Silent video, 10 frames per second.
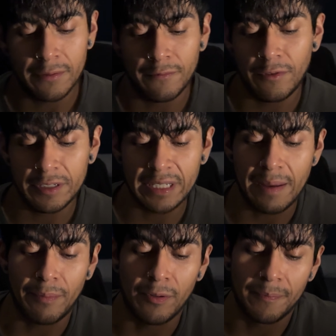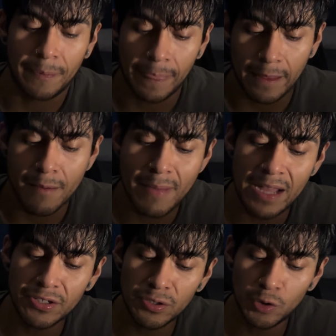For example,
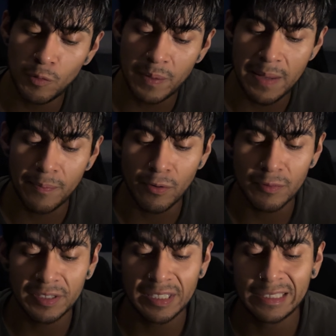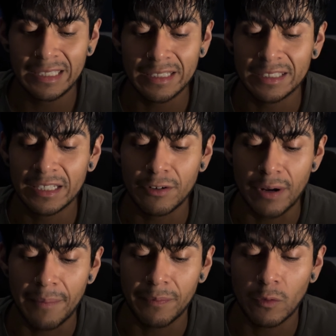imagine 2 people resisting a
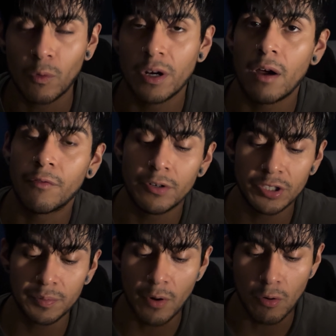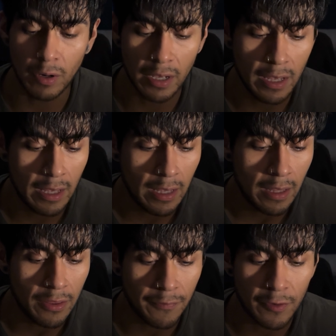cigarette. When offered a smoke,
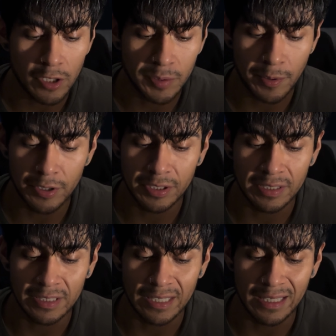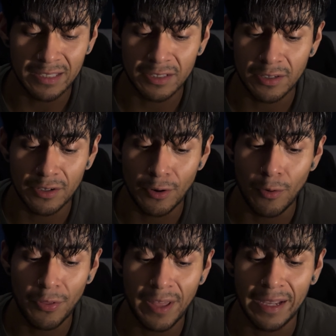the first person says,
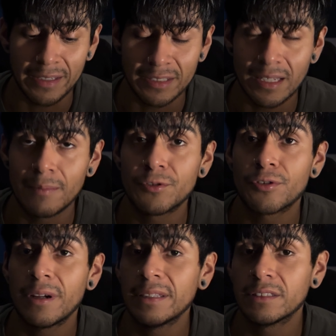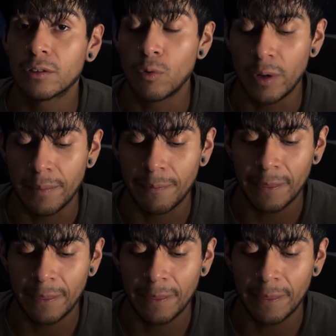"No thanks, I'm trying to quit."